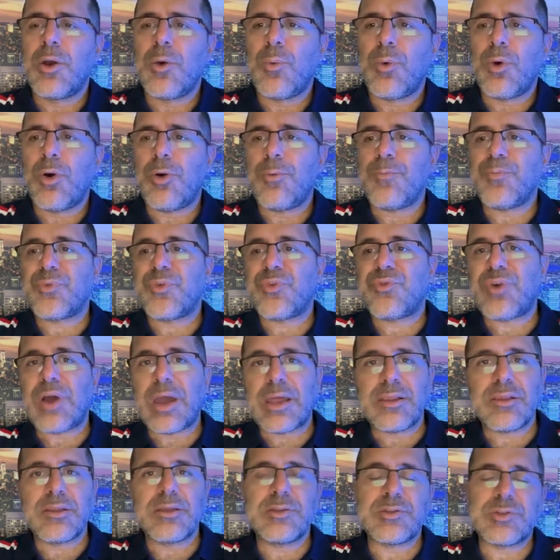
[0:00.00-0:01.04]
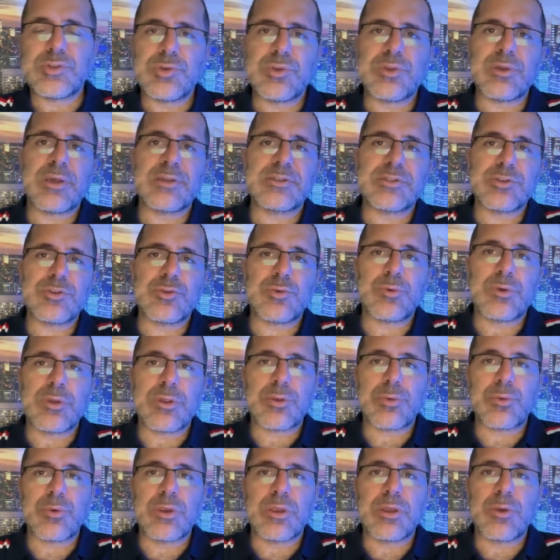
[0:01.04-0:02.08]
Well, finally in
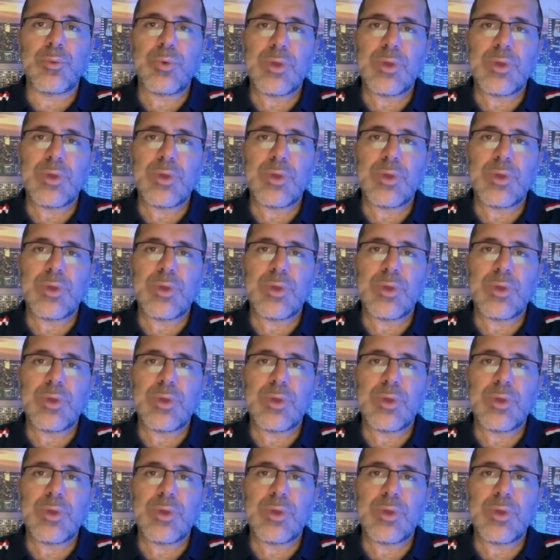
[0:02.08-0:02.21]
2023,